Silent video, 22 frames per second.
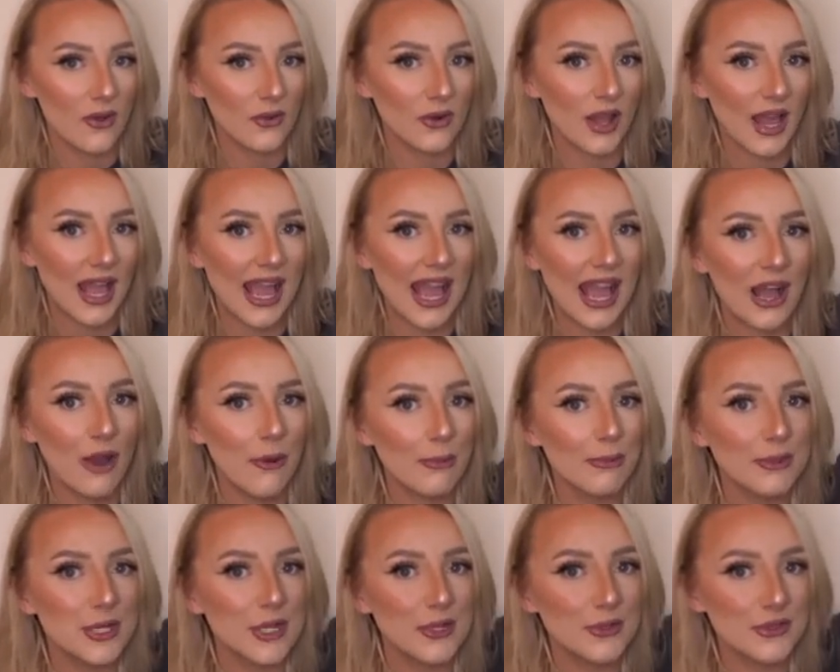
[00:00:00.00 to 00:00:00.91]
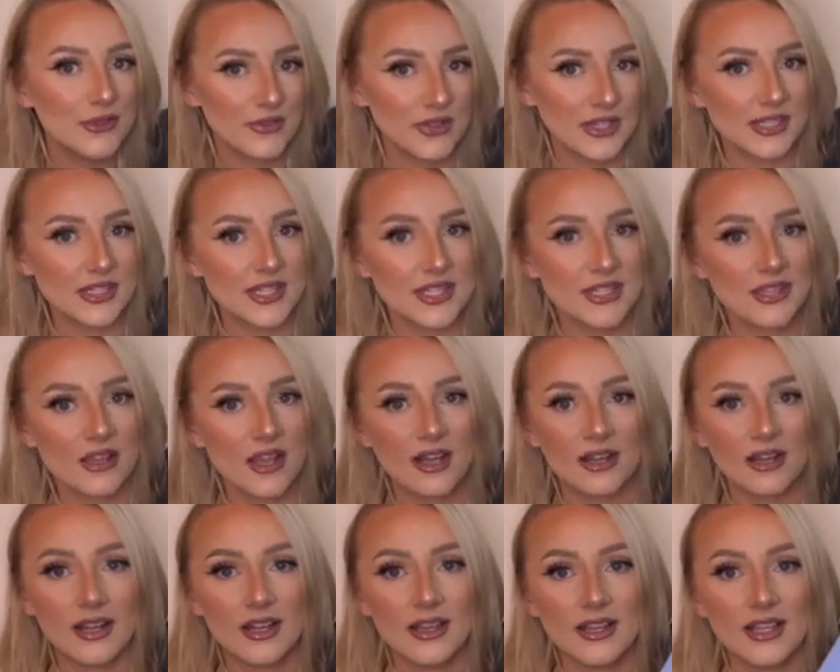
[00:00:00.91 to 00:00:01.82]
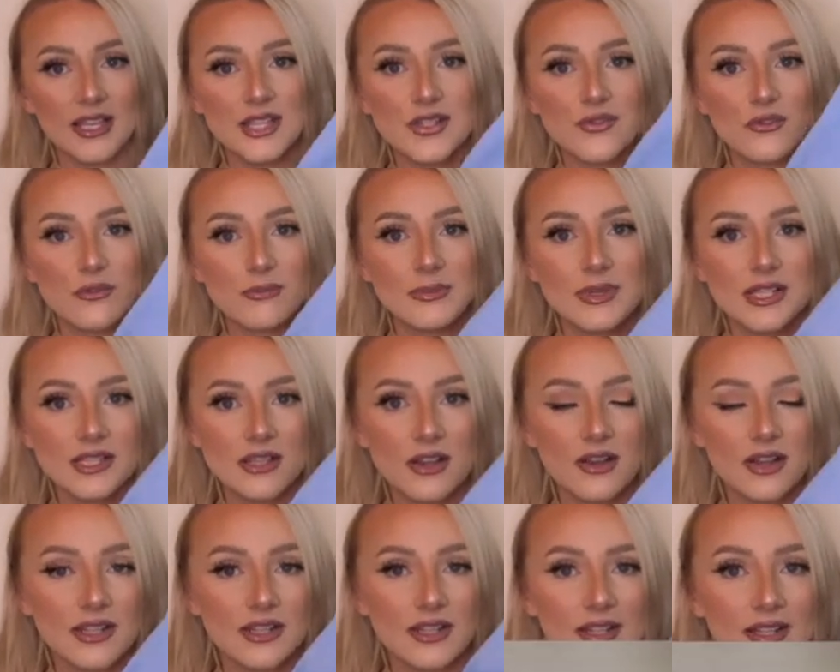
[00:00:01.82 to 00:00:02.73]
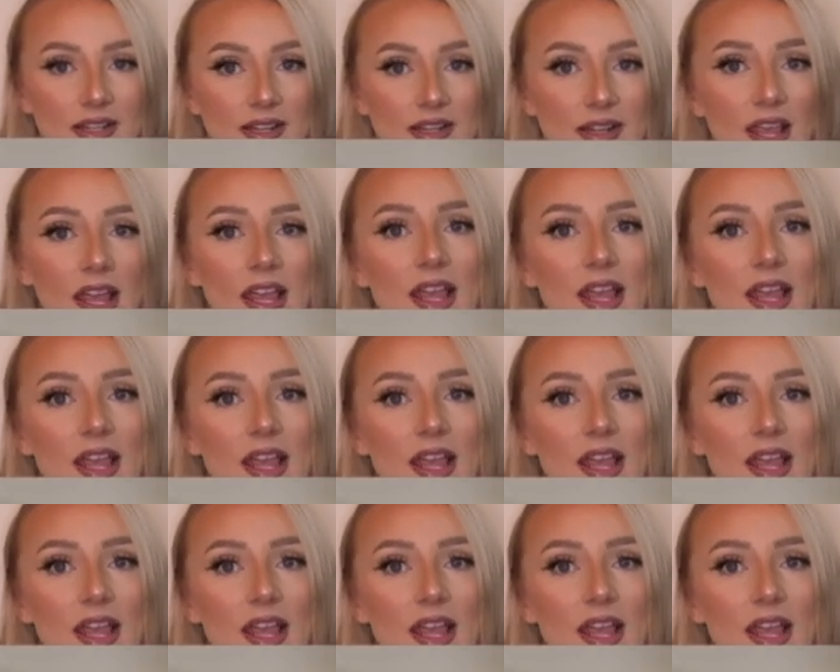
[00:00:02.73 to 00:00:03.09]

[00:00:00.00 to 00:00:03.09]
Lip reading: Like, how beautiful is this colour? It's from Misguided.